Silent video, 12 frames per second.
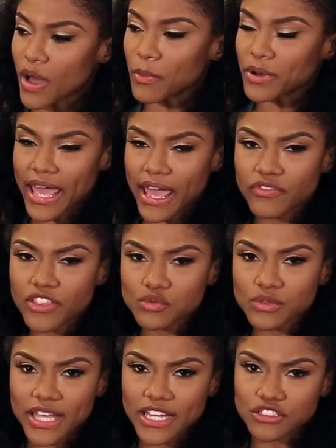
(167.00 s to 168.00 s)
would have these
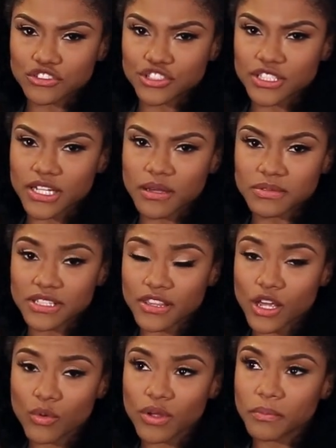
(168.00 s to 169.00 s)
relationships, and
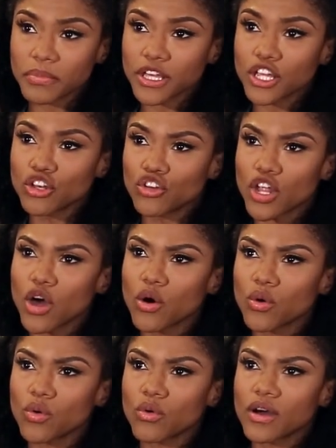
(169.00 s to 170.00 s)
there would be
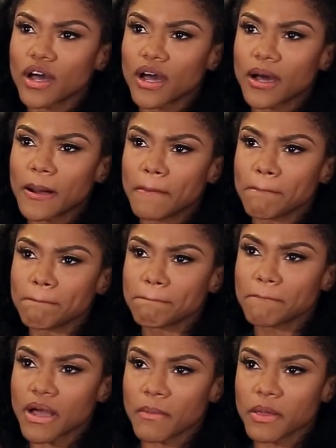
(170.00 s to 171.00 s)
no,
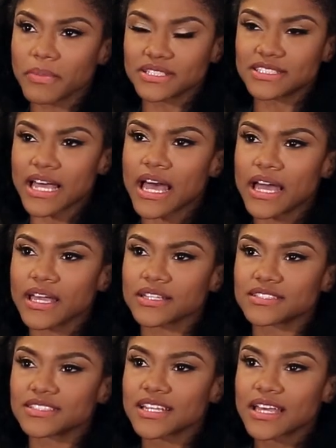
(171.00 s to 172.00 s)

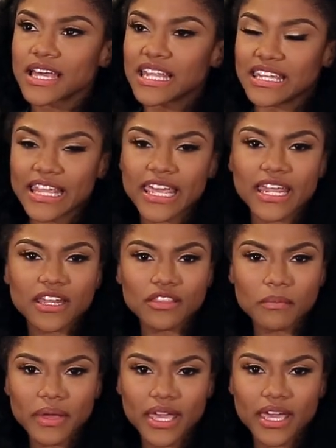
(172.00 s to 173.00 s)
besides laying in the
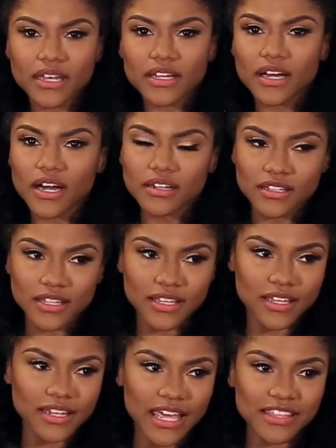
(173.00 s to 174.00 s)
bed,
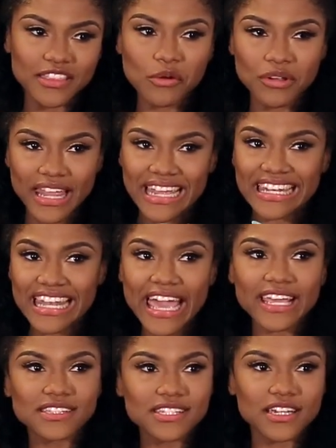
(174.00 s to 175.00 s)
cuddling, like, there were like
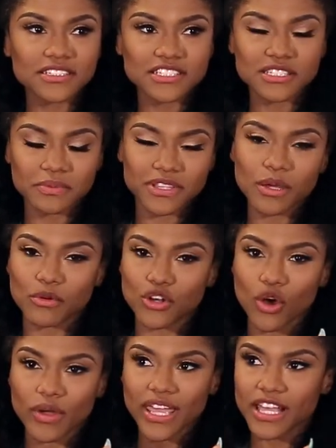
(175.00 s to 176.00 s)
light touches, but there were
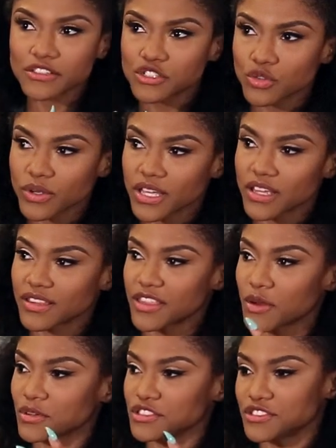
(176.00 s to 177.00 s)
no entering. There
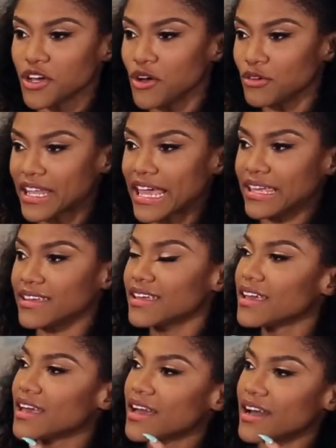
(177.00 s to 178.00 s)
was no like,
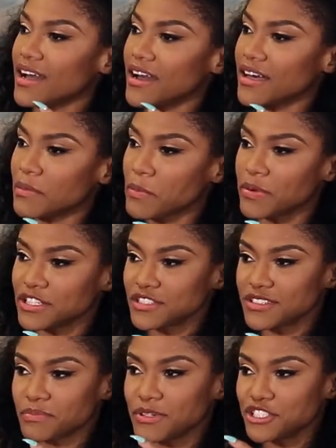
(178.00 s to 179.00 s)
let me put
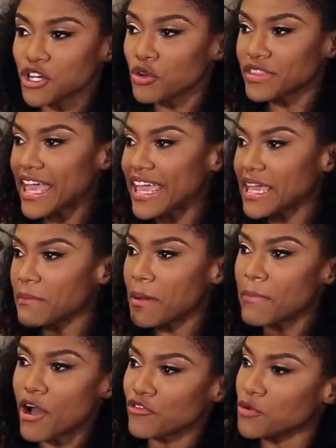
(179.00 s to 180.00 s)
your thing in my
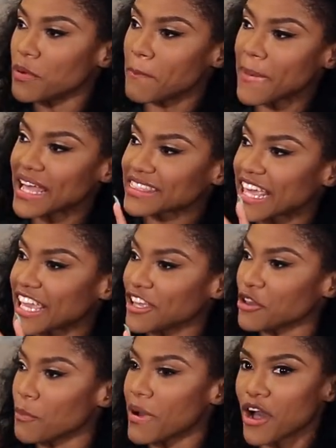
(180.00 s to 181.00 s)
mouth, you put my thing in
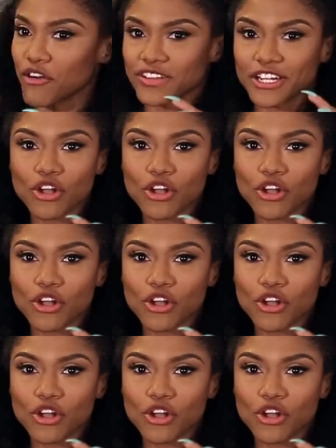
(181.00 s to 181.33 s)
your mouth. Like,